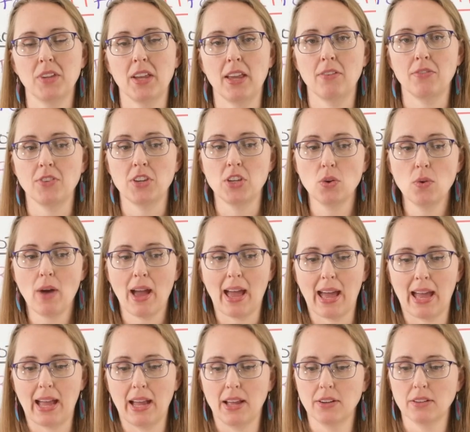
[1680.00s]
If you
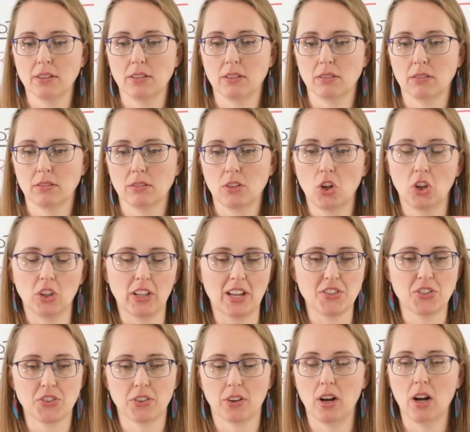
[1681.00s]
had
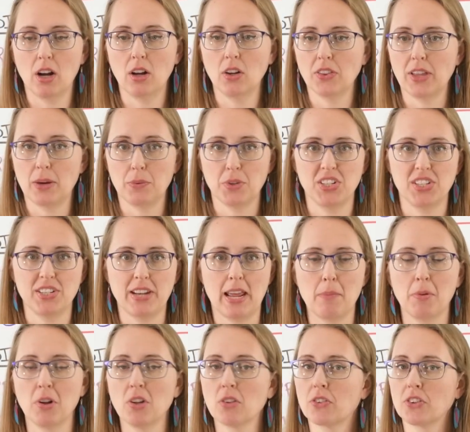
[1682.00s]
cholesterol that was
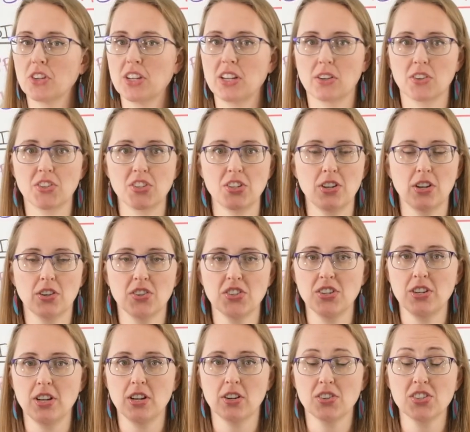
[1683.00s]
stable for years and years
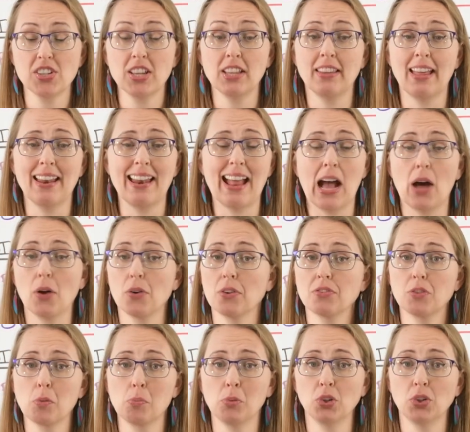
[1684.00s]
and years, and then out
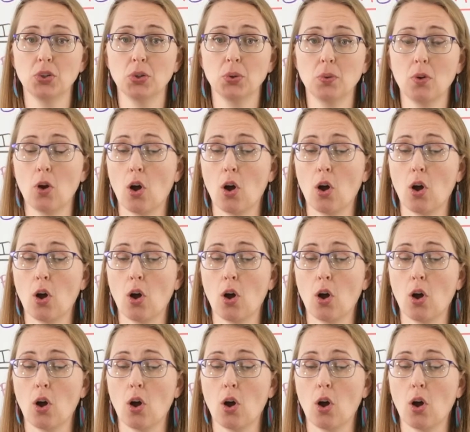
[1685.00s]
of the blue,